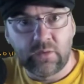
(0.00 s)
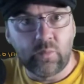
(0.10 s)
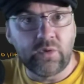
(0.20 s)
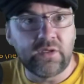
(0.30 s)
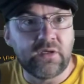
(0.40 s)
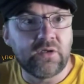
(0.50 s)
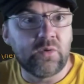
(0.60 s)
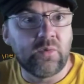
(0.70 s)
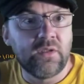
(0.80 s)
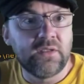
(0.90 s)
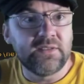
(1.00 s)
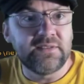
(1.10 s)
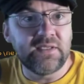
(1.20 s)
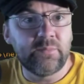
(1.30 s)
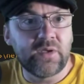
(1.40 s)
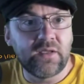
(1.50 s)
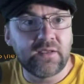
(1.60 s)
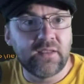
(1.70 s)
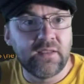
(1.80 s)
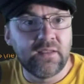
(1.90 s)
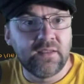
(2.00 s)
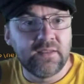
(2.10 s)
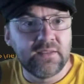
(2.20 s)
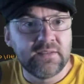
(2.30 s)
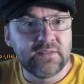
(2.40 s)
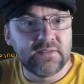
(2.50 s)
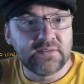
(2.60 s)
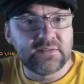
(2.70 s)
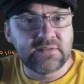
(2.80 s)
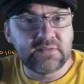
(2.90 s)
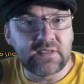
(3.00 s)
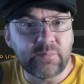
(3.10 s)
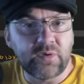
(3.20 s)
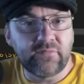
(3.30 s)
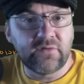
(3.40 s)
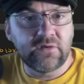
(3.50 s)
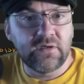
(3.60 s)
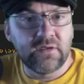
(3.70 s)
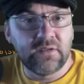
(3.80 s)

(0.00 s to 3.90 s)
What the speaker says: We're going to go debug, step over.